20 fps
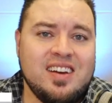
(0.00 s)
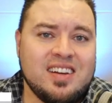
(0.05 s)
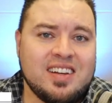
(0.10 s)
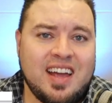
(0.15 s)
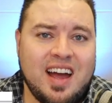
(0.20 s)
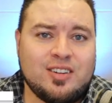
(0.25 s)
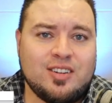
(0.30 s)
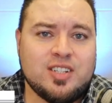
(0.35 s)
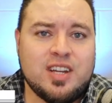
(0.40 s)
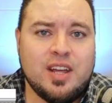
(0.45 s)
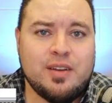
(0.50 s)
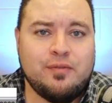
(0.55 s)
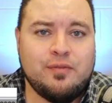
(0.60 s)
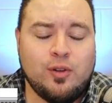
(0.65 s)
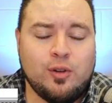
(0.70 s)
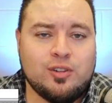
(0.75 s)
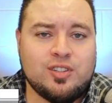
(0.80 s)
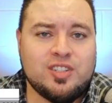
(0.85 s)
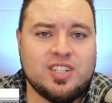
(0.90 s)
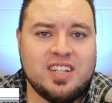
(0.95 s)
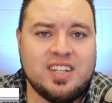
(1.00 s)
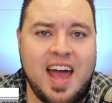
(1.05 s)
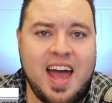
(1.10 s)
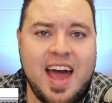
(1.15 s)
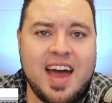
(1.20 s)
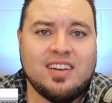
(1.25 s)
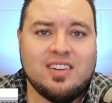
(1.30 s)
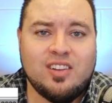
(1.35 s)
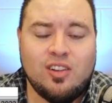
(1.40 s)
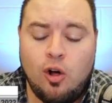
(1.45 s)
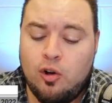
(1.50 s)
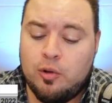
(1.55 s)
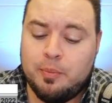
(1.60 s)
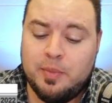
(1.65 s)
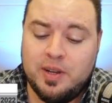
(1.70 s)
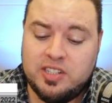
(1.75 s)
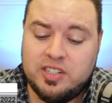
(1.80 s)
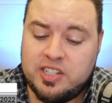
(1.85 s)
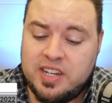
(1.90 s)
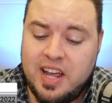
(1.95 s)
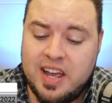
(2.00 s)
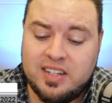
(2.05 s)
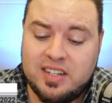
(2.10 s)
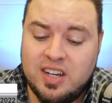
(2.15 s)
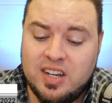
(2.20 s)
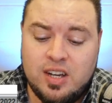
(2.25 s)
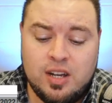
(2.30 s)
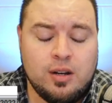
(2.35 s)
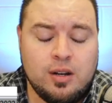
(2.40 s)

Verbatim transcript: Cal State Fullerton at Long Beach State.